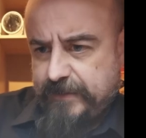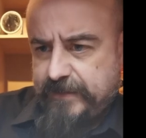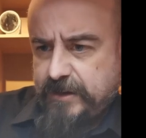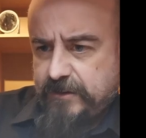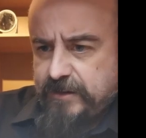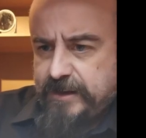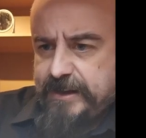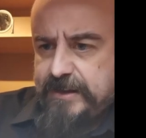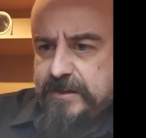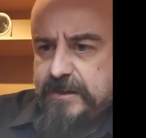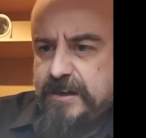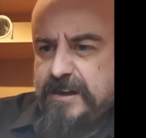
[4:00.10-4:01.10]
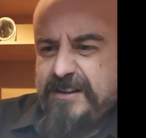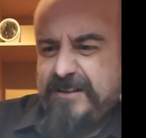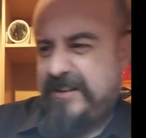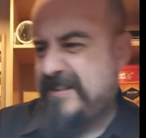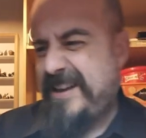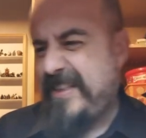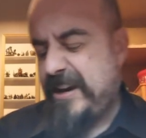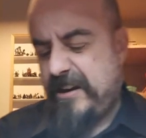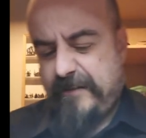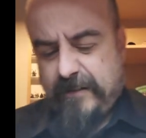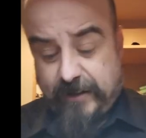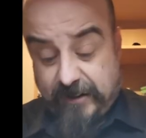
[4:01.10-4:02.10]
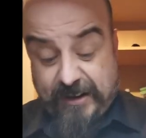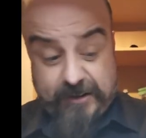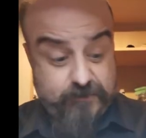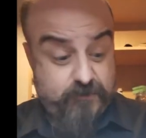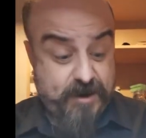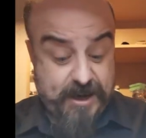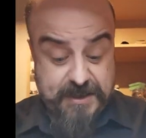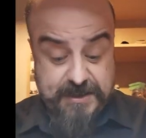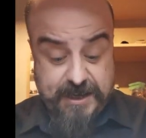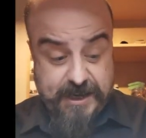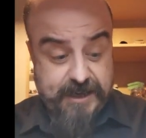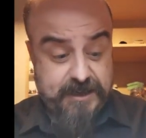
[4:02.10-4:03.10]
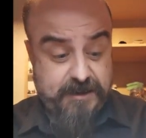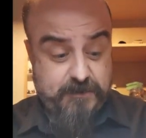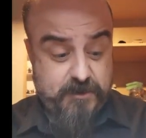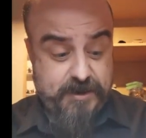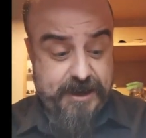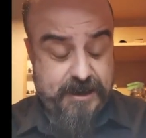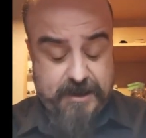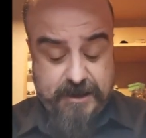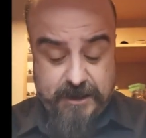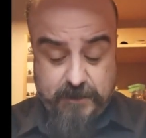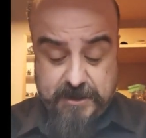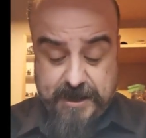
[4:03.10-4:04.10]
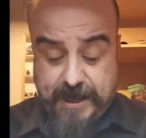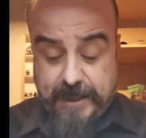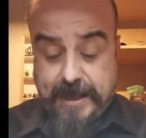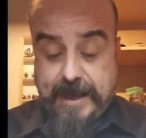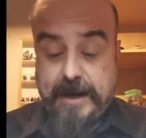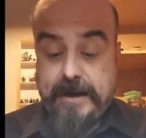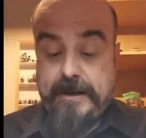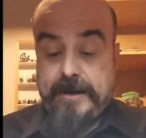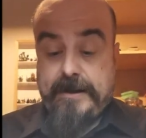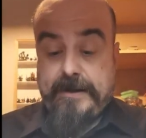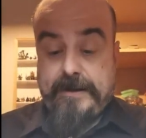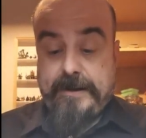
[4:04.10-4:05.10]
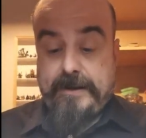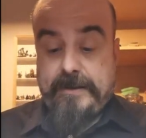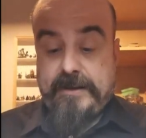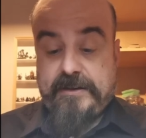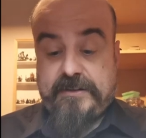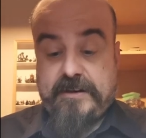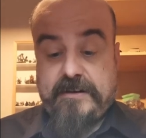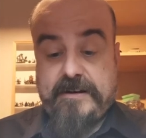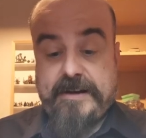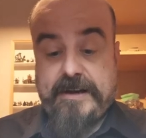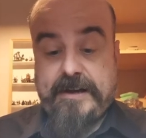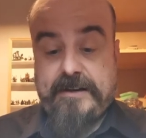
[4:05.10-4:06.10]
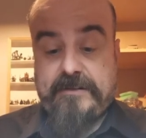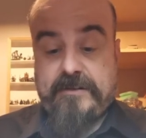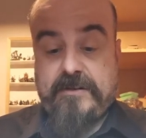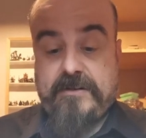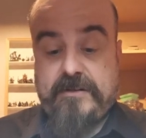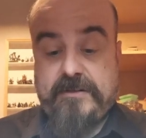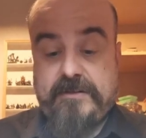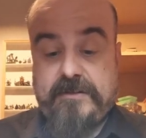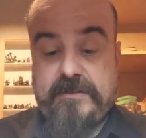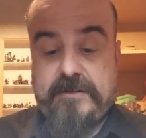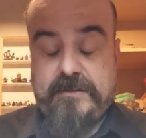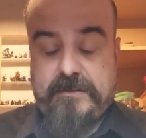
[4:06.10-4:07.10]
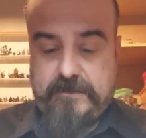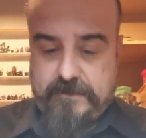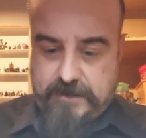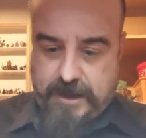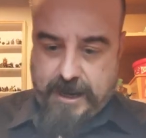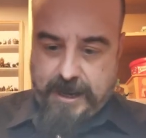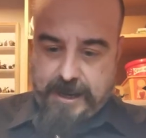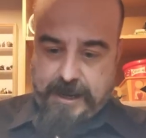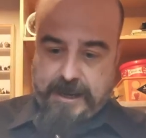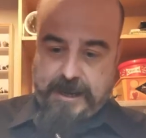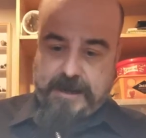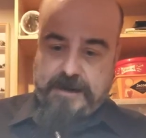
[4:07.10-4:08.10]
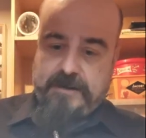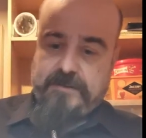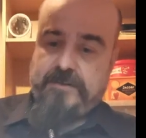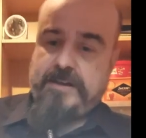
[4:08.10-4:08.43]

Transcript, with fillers: of the videos on it later. But then take that knife off because that's really silly. I don't know why you would need that. This guy has got. The hell is